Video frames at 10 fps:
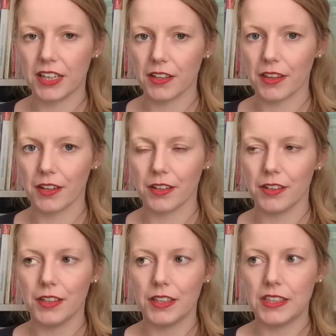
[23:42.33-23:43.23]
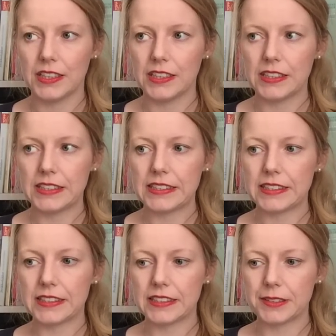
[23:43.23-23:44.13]
other
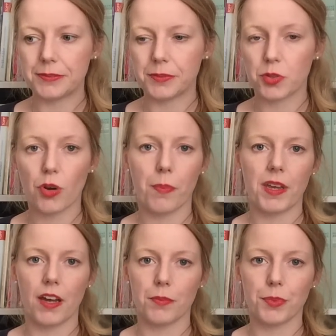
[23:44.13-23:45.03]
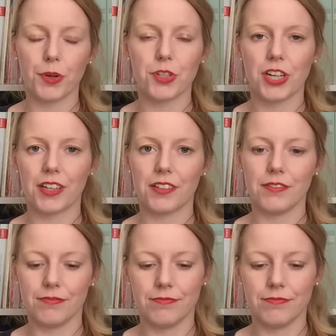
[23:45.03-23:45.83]
scrap yarn project.